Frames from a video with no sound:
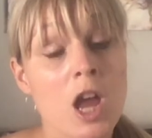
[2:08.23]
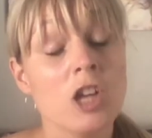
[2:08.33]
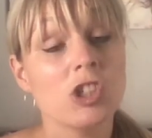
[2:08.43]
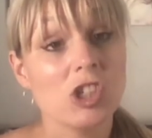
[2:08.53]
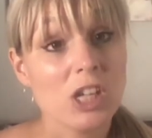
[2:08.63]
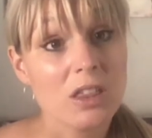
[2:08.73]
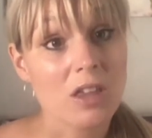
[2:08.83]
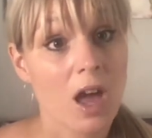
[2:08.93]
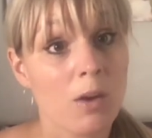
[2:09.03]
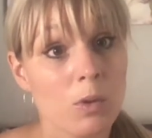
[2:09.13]
she
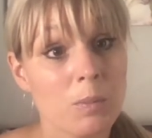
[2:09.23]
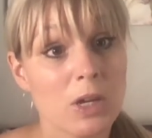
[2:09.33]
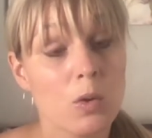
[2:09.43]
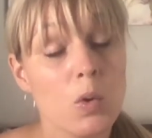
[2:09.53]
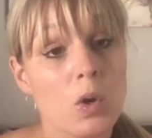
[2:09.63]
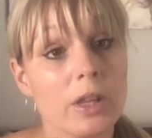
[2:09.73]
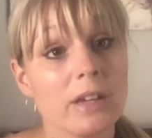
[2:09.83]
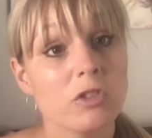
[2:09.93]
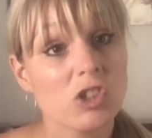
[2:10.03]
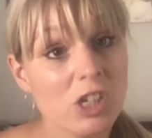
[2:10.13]
thought it would be cool
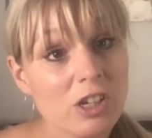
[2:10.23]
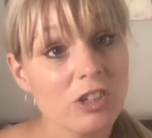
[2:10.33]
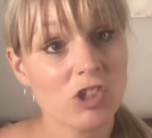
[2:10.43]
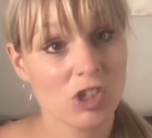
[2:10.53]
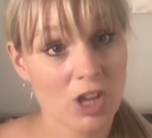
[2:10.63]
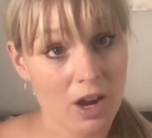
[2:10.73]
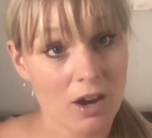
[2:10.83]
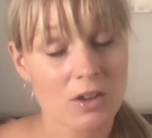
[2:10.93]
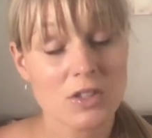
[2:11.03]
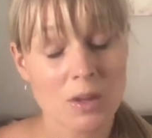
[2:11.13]
if she could
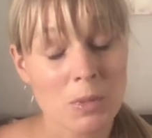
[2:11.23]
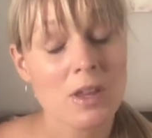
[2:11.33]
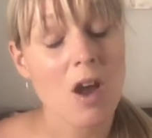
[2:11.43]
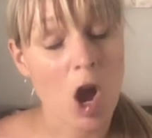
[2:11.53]
share some of the